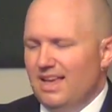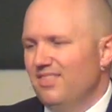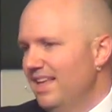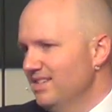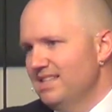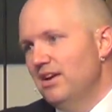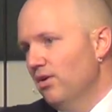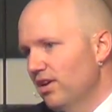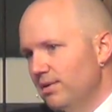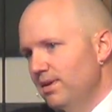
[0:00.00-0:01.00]
That's the
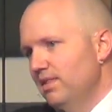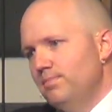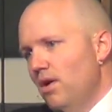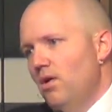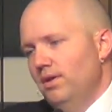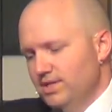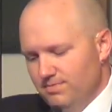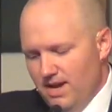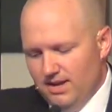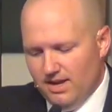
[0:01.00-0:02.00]
argument that Paul is
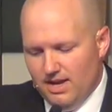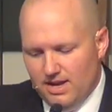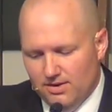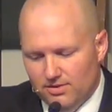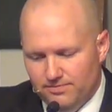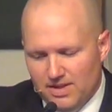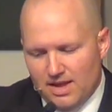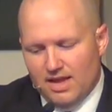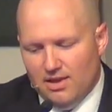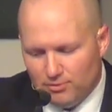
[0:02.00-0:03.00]
making here.
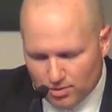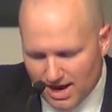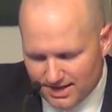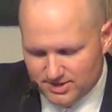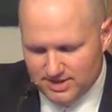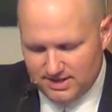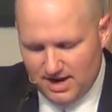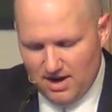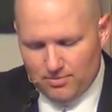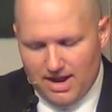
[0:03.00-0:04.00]
If Christ did
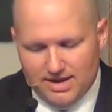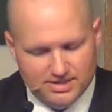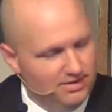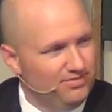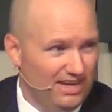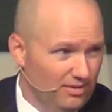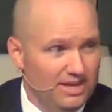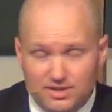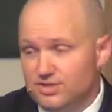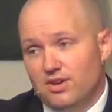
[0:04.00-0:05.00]
not rise, if there
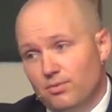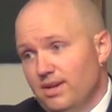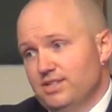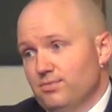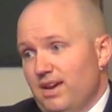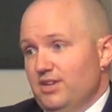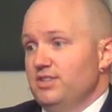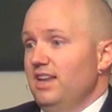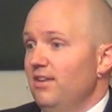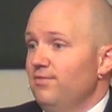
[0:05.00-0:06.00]
is no
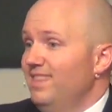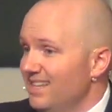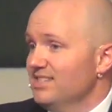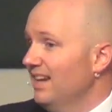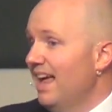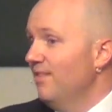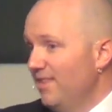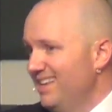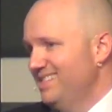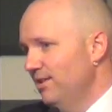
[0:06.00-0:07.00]
resurrection, if this life
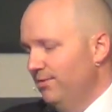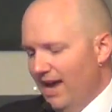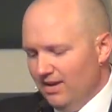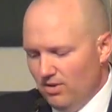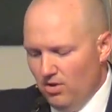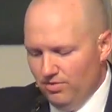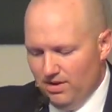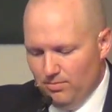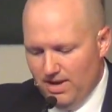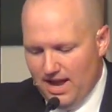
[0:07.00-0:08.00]
is in fact all
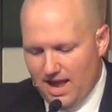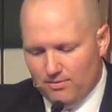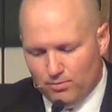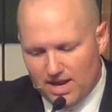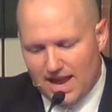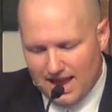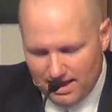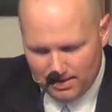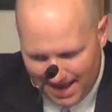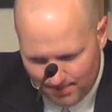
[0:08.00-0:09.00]
that we have, we
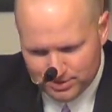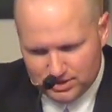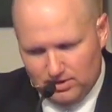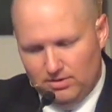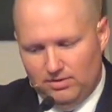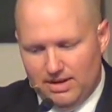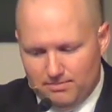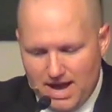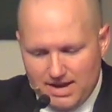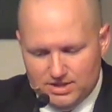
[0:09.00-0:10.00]
absolutely
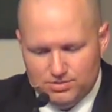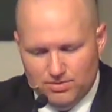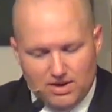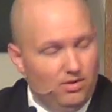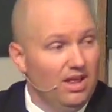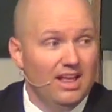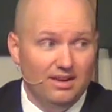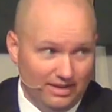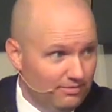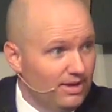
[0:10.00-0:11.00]
might as well
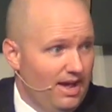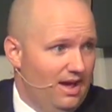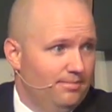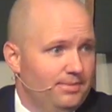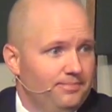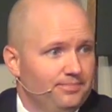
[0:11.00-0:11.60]
live it up.